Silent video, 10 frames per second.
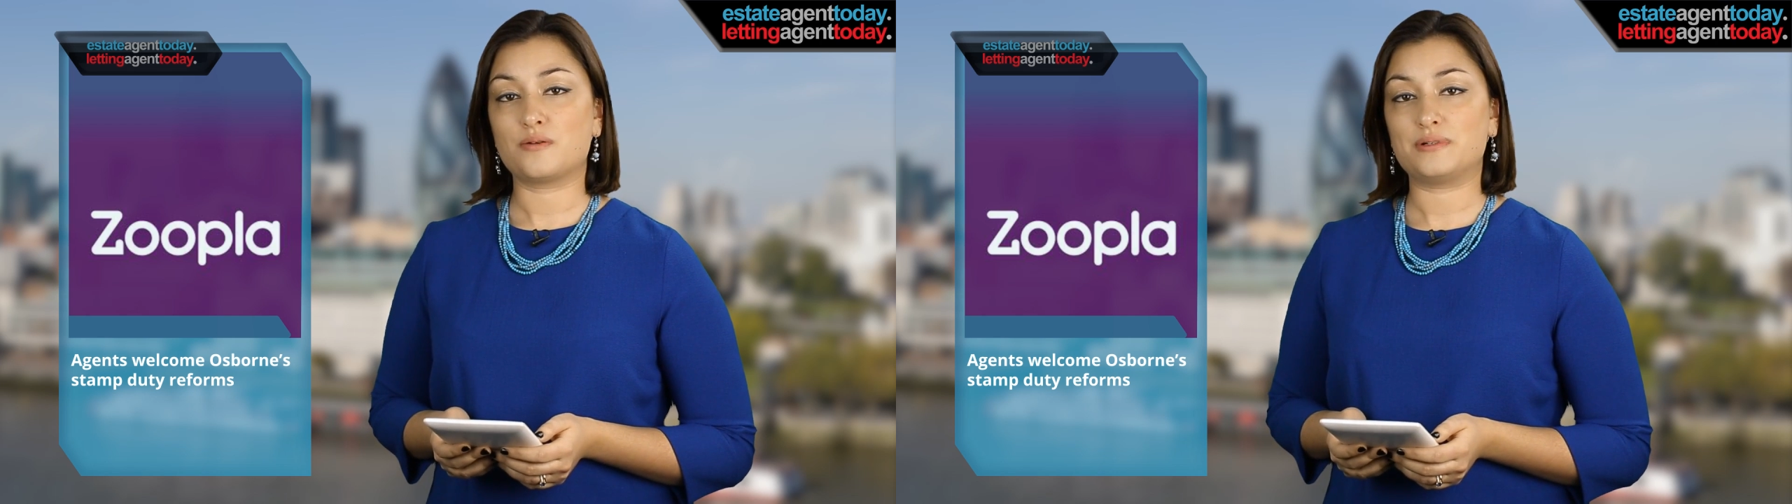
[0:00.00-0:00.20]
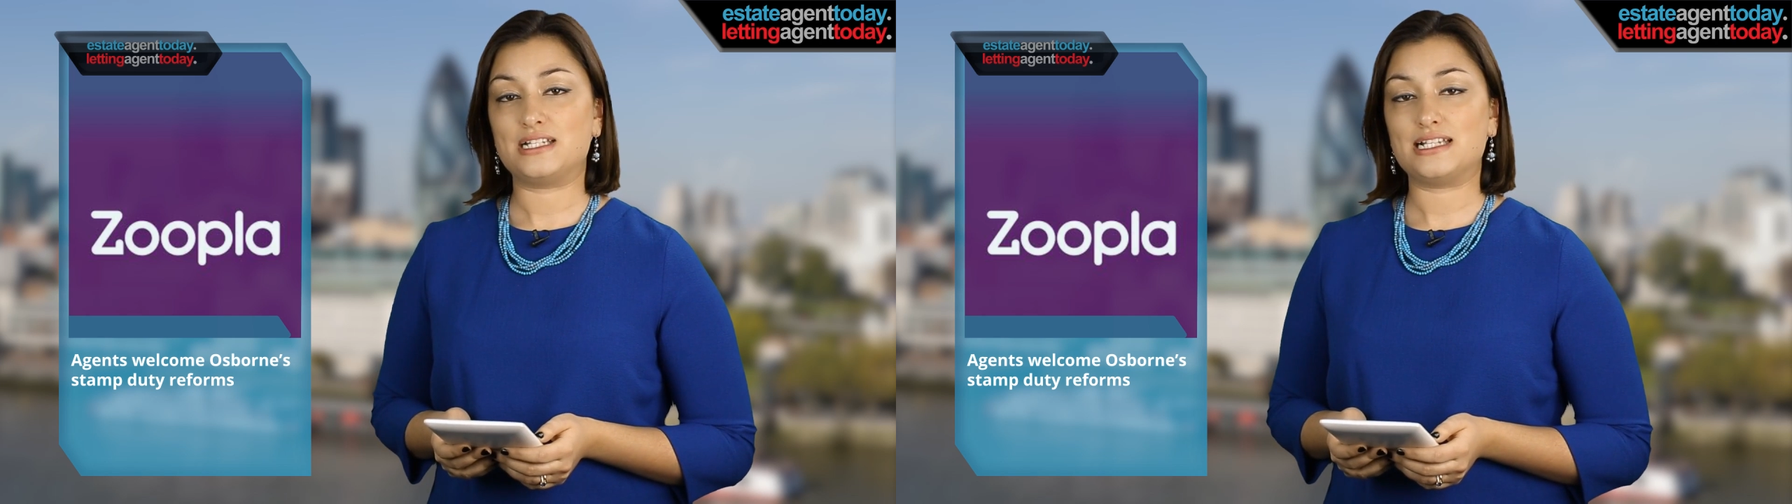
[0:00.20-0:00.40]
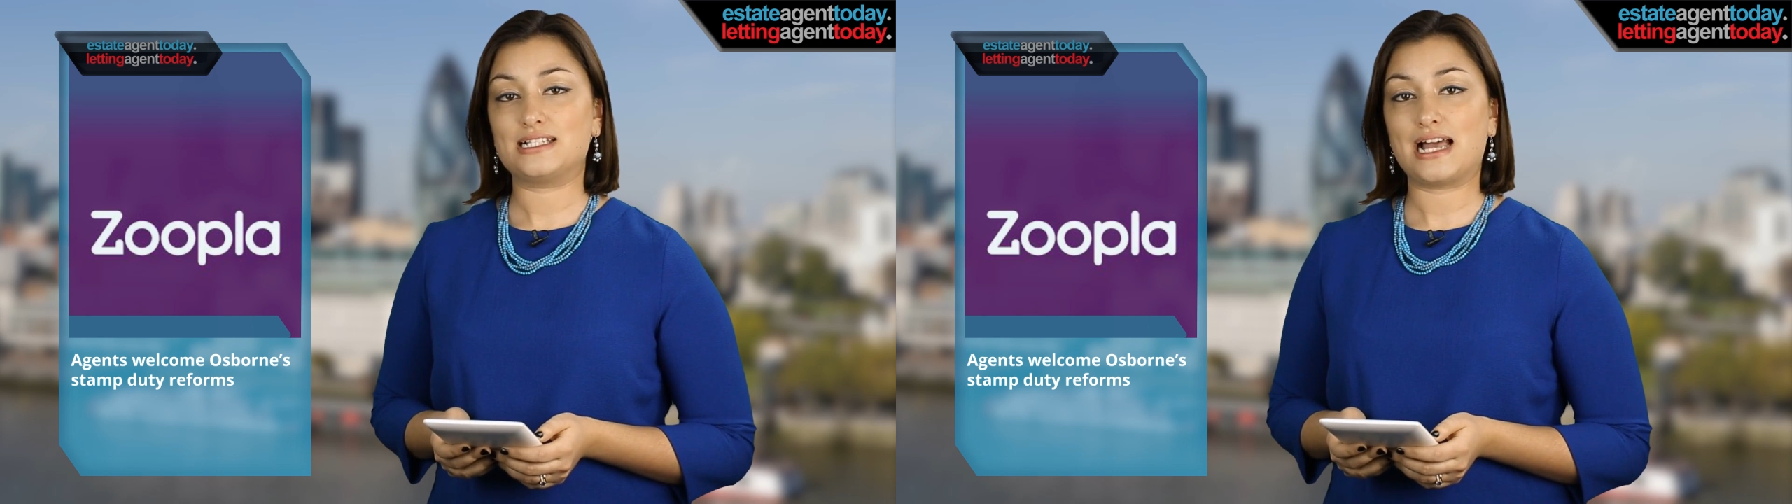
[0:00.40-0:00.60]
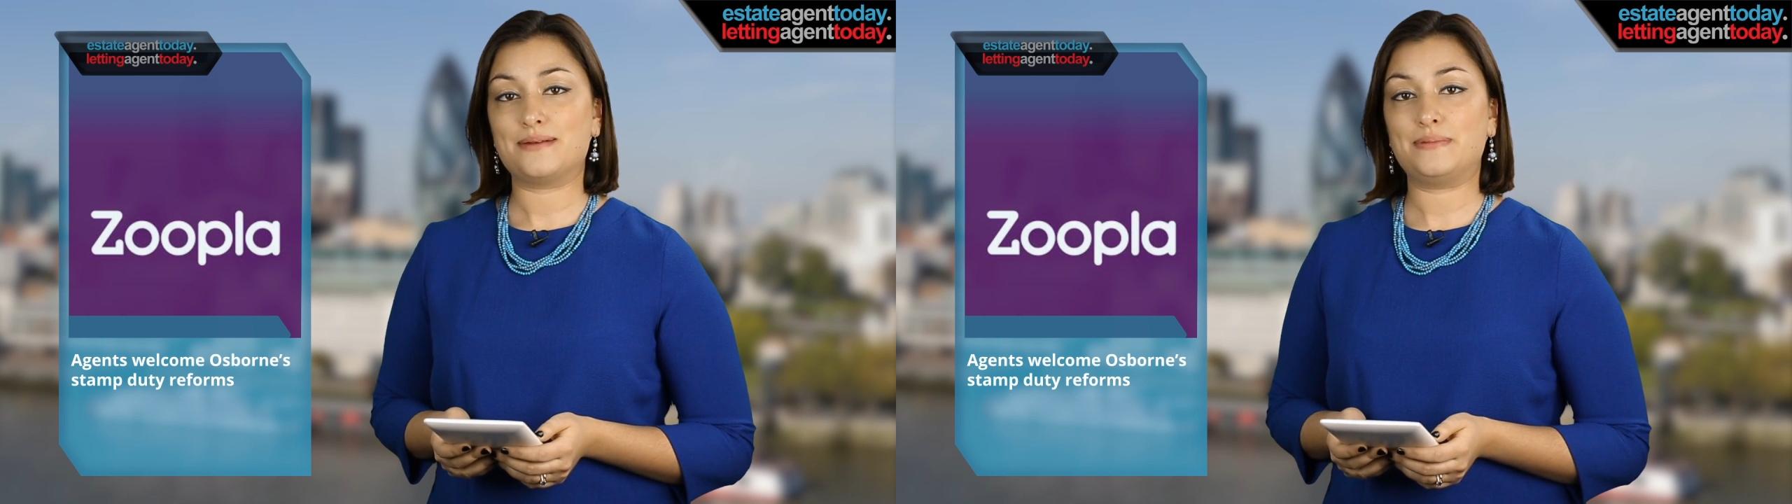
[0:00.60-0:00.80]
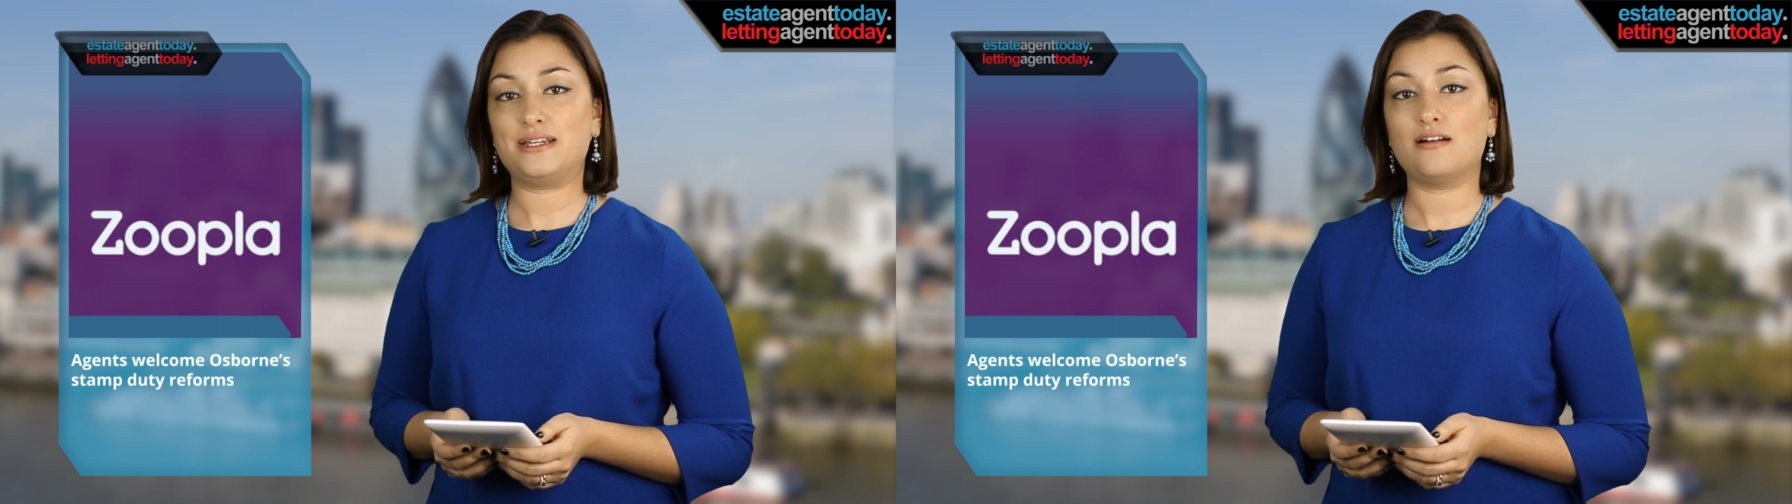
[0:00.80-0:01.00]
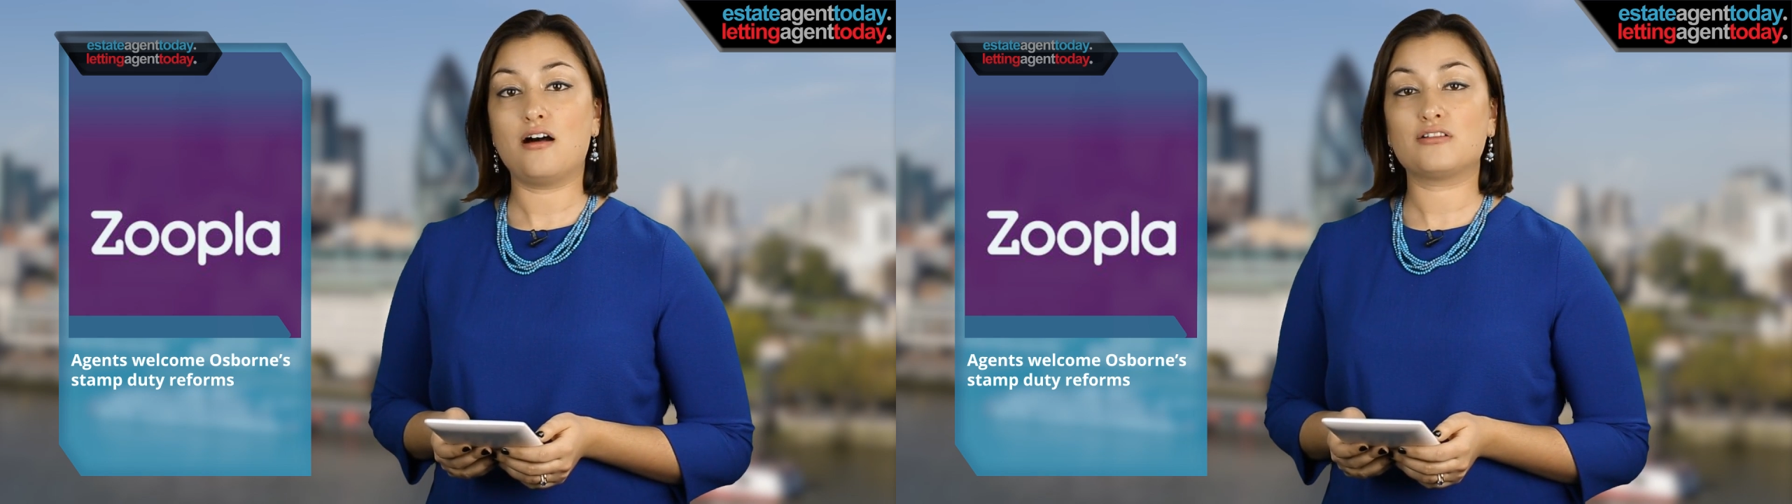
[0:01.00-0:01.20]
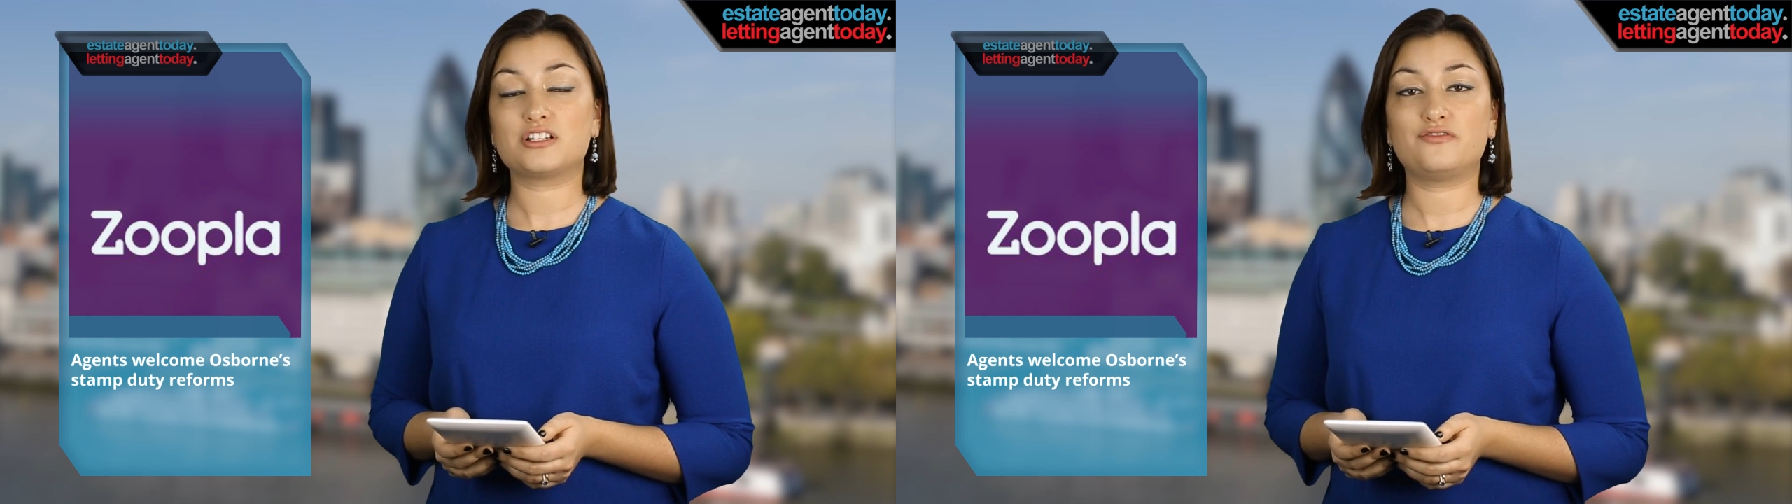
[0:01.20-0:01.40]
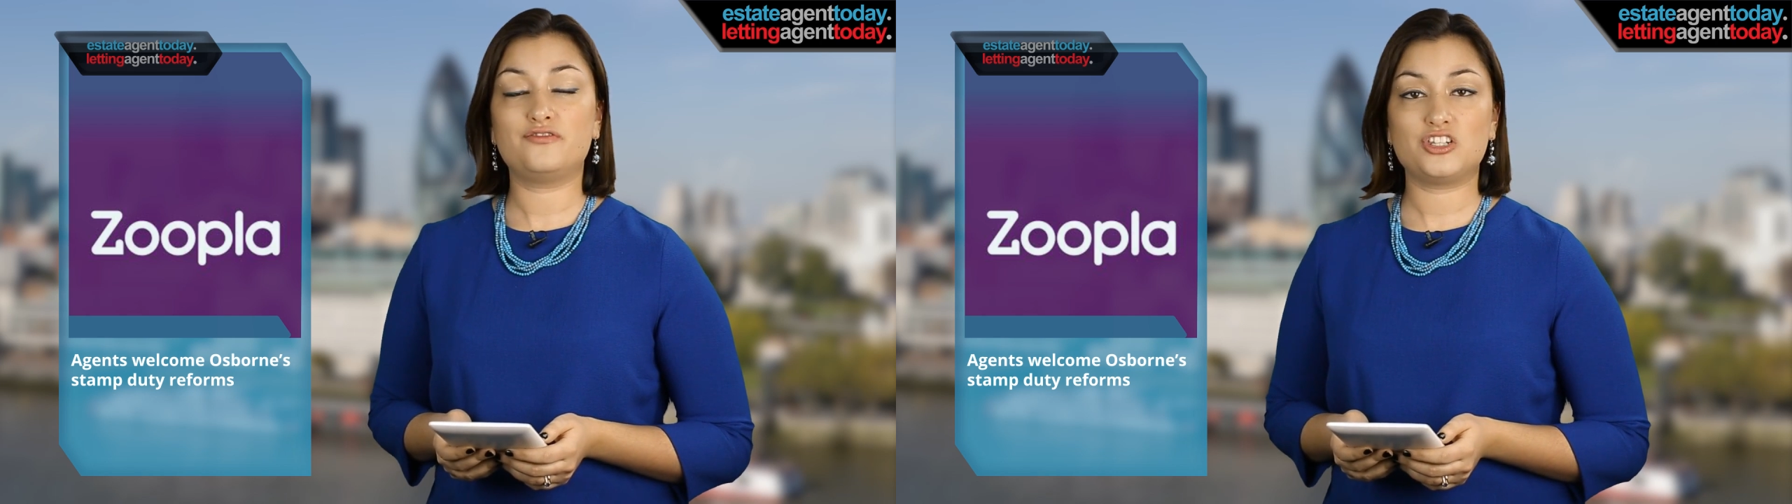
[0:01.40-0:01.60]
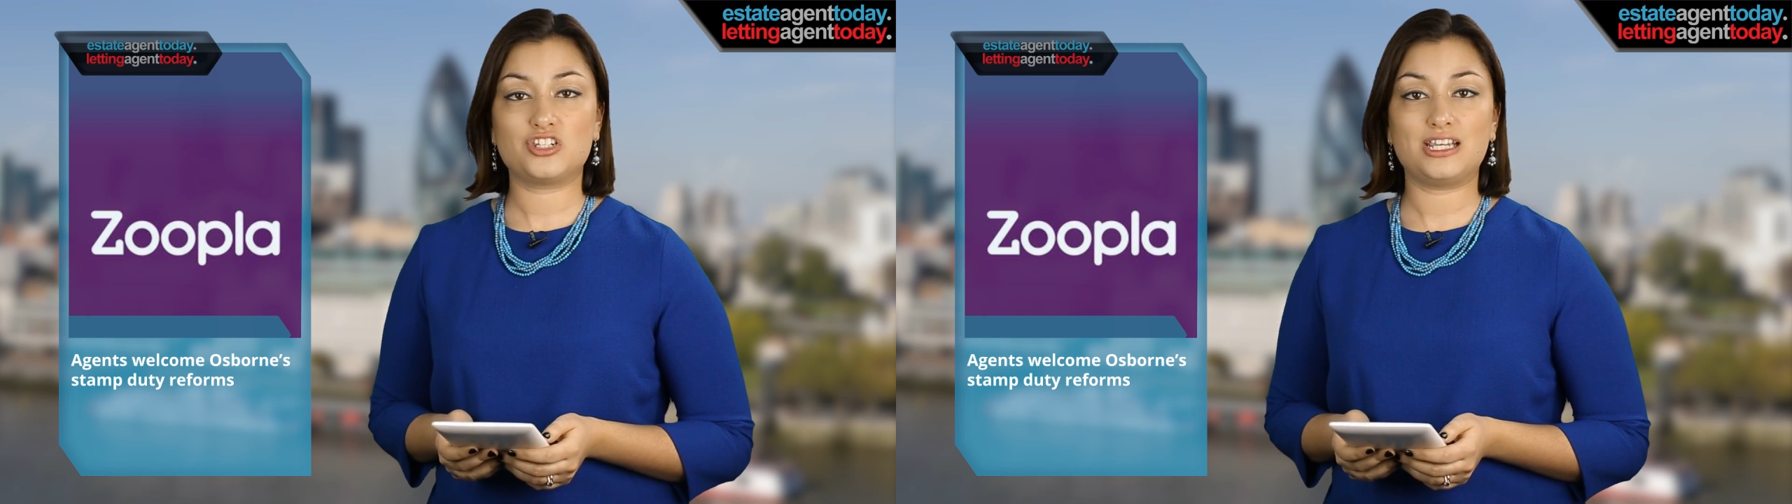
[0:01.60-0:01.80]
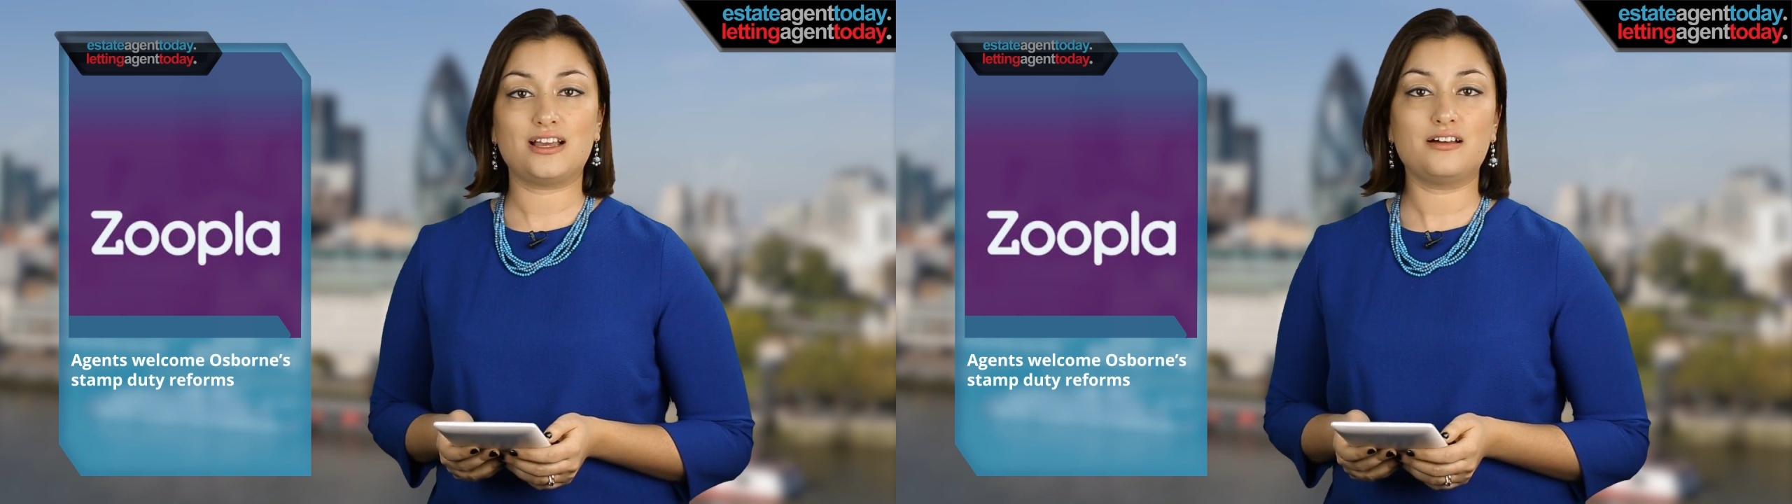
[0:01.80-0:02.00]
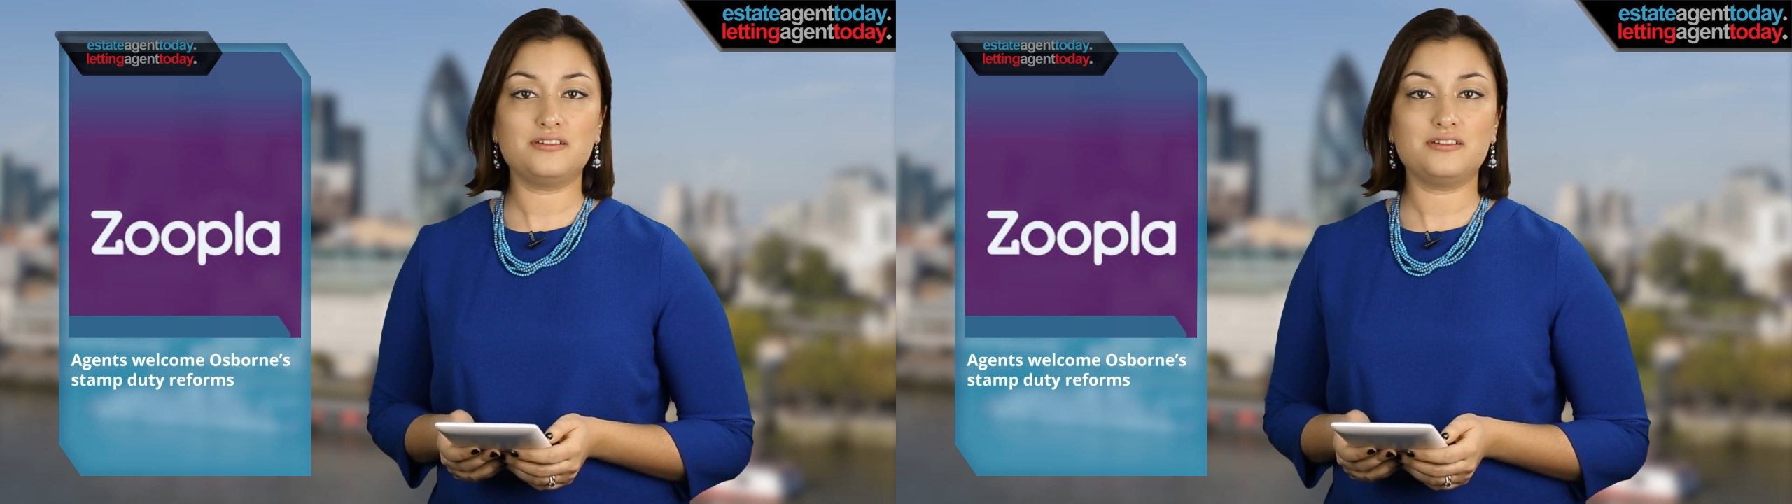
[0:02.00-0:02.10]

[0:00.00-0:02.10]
properties had been artificially